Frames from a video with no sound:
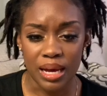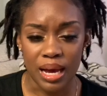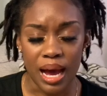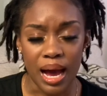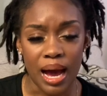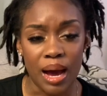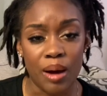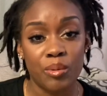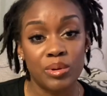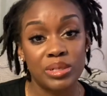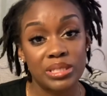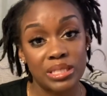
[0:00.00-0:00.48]

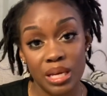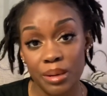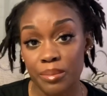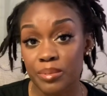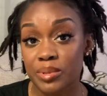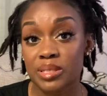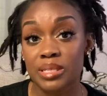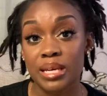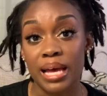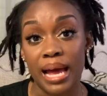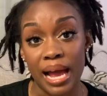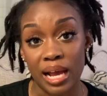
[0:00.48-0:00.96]
was able
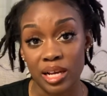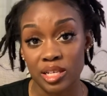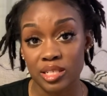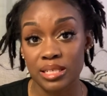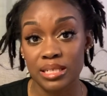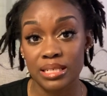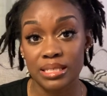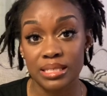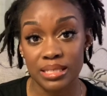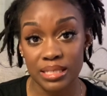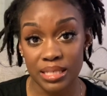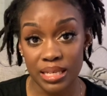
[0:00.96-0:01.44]
to
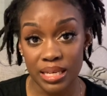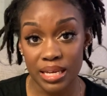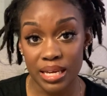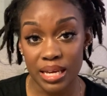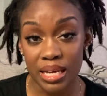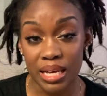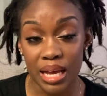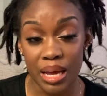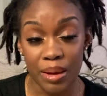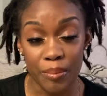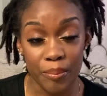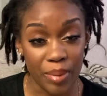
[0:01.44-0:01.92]
actually see
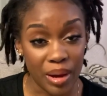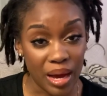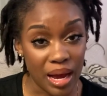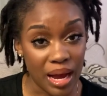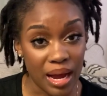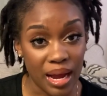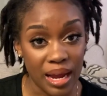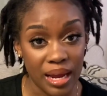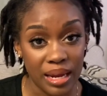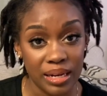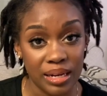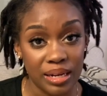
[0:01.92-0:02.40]

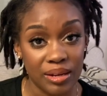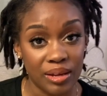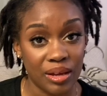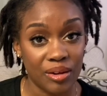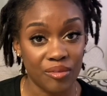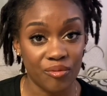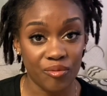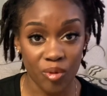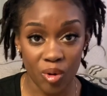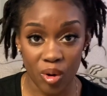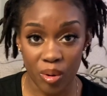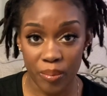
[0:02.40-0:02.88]
combine and
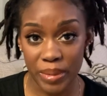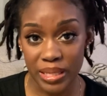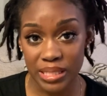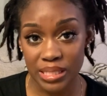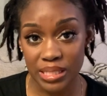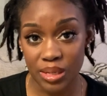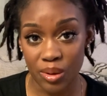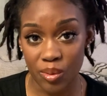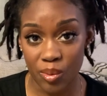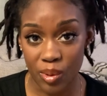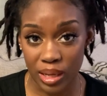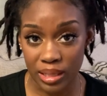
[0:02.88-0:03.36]
form
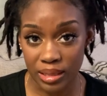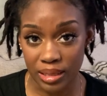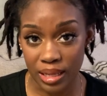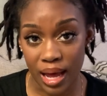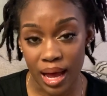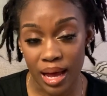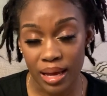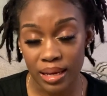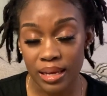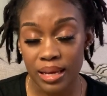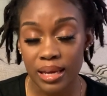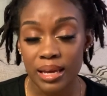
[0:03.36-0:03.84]
into one
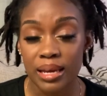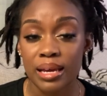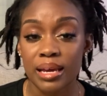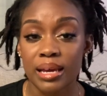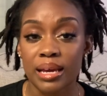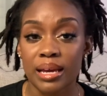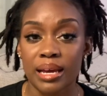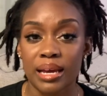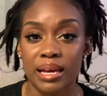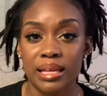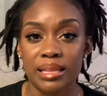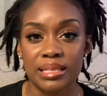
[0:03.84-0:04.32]
lock.
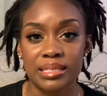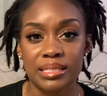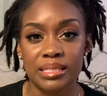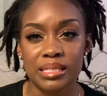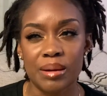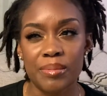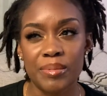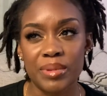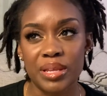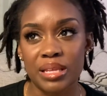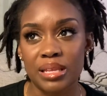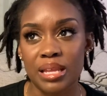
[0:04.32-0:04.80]
And then
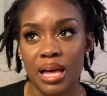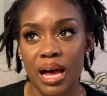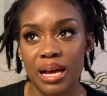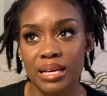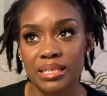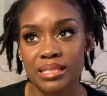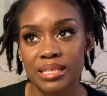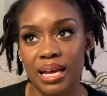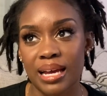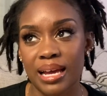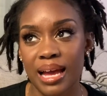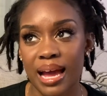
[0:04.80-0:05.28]
some of the
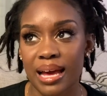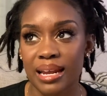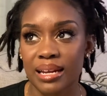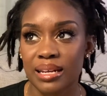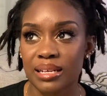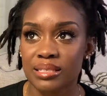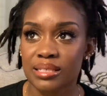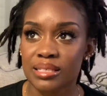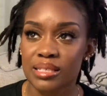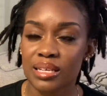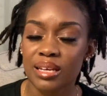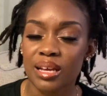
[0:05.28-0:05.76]
locks, I kind
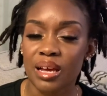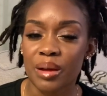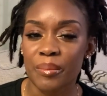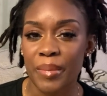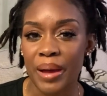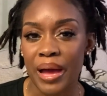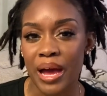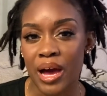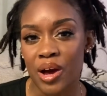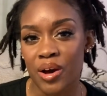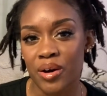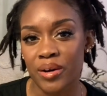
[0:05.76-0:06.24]
of took them
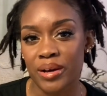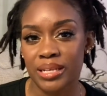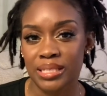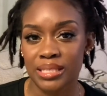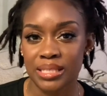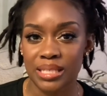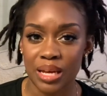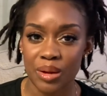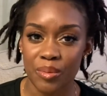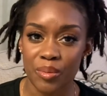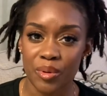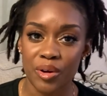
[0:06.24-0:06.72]
out as
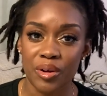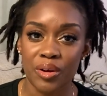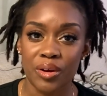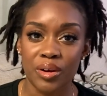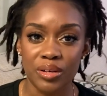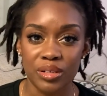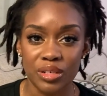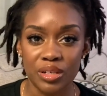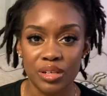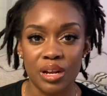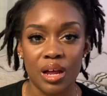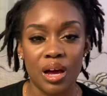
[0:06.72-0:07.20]
they were,
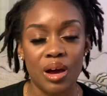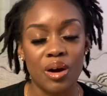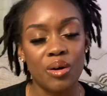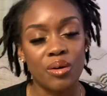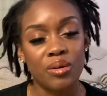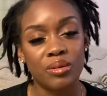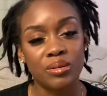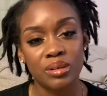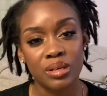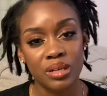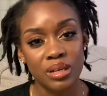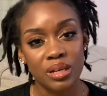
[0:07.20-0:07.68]
you know,